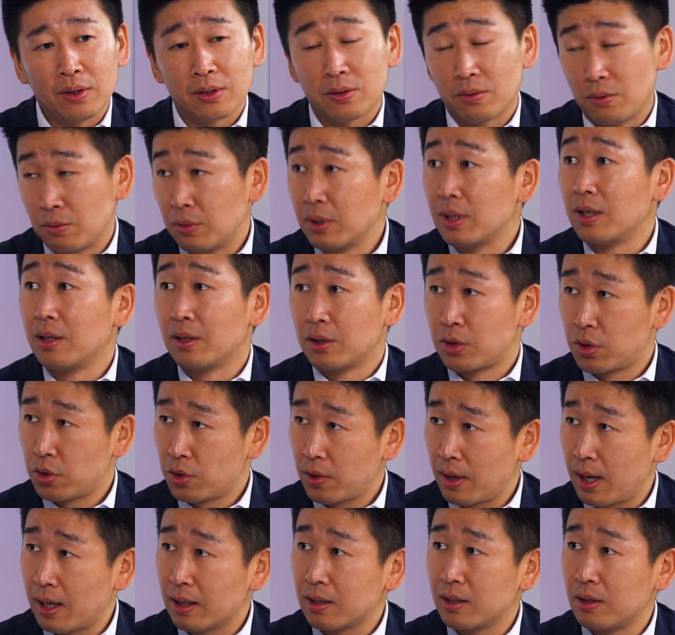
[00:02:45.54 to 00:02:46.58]
us to really
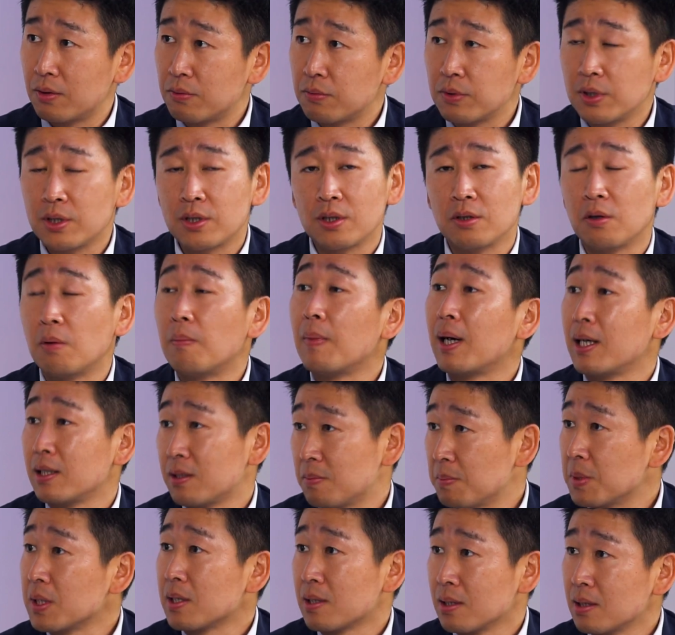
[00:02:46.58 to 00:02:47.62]
attract that regional MICE
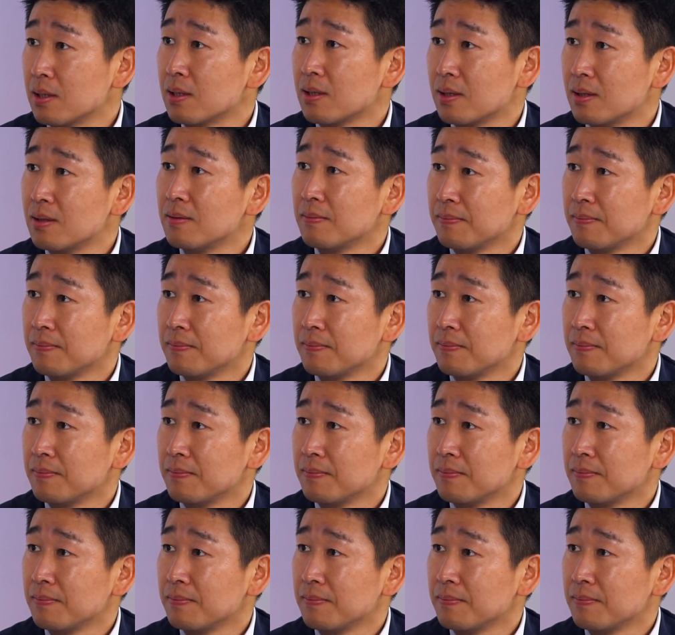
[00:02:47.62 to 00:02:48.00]
business.